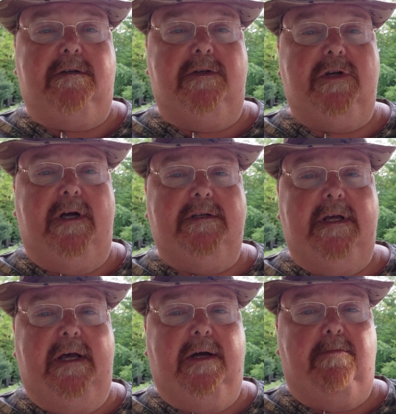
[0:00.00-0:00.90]
to charge
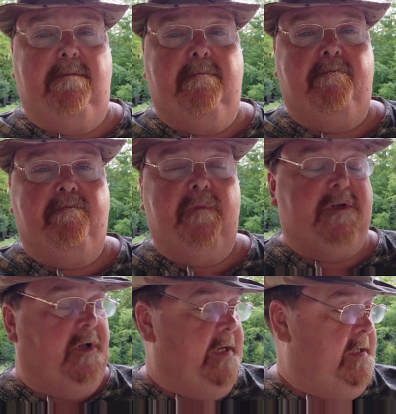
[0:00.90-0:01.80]
that up.
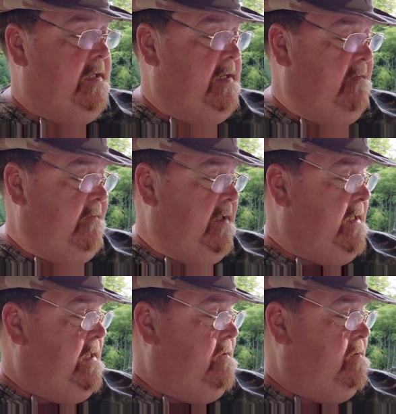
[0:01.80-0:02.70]
It's late in the evening
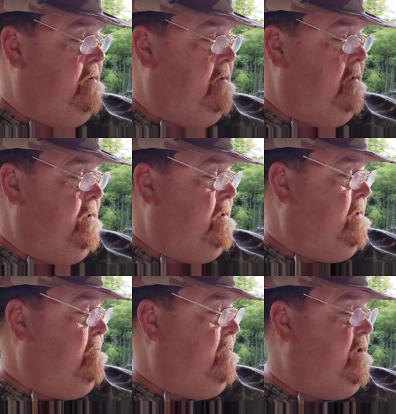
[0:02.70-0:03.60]
now,
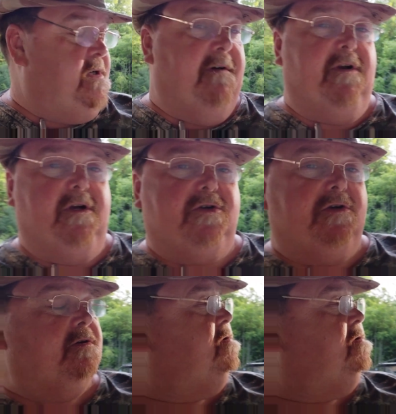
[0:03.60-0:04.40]
7-ish.